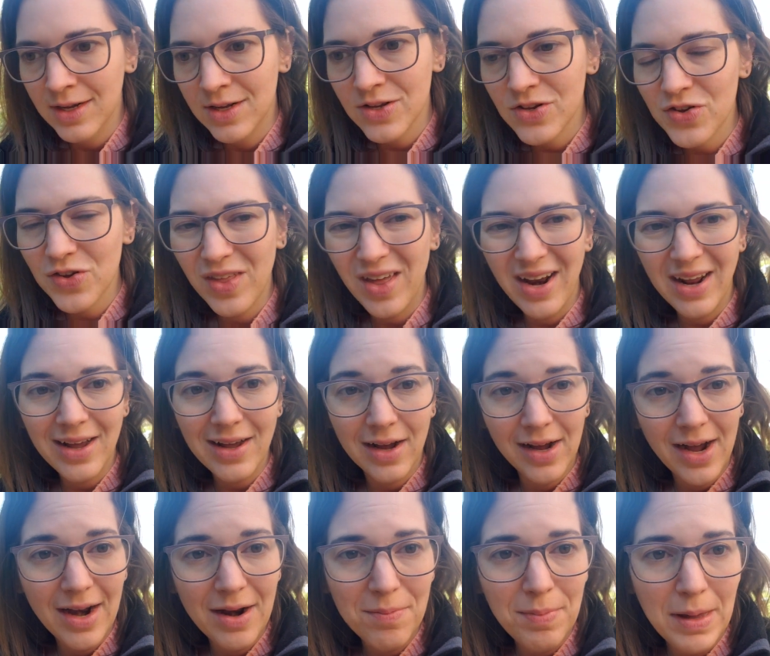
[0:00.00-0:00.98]
so that I can
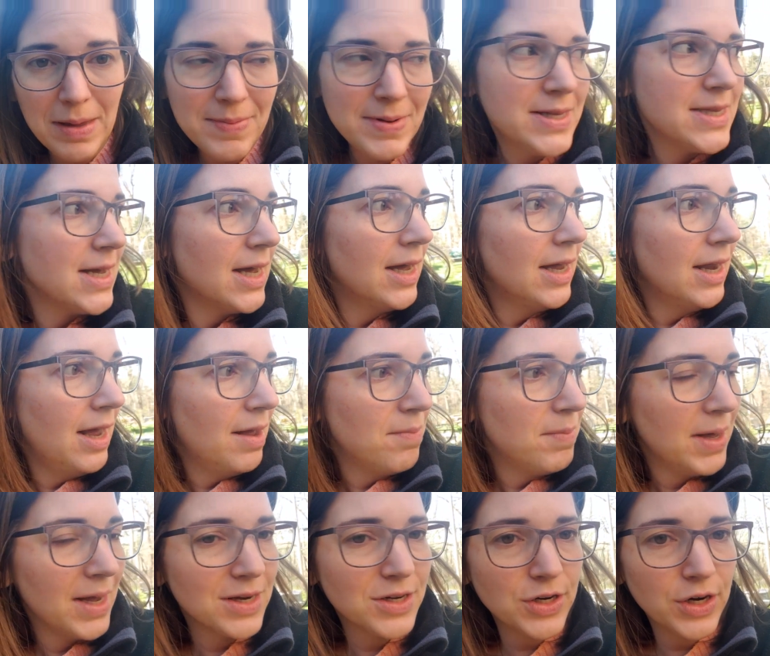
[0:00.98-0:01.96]
kind of babysit and
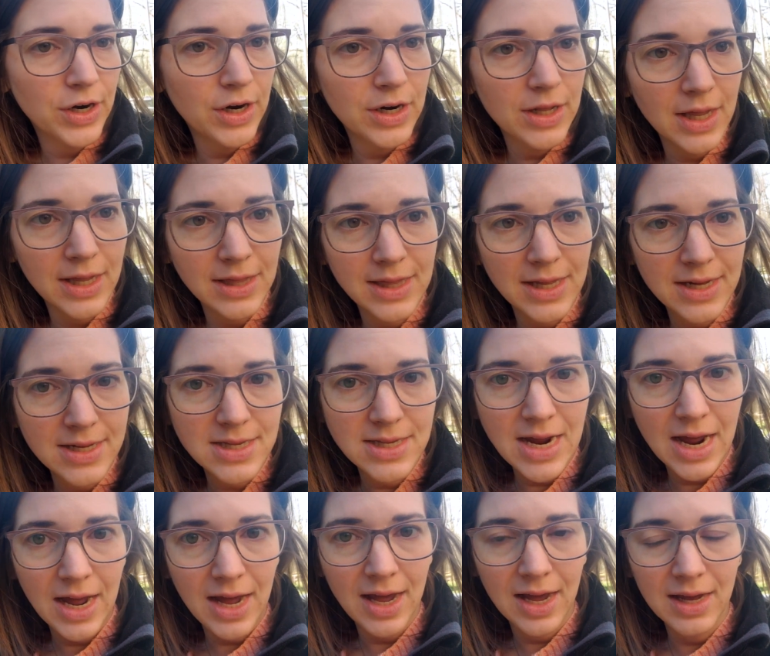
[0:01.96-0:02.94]
make sure that they
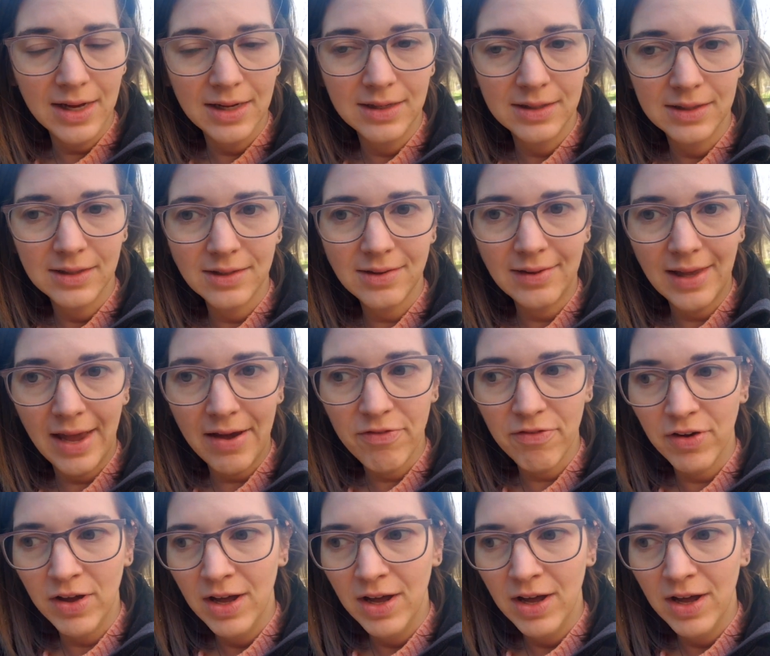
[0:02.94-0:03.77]
stay safe.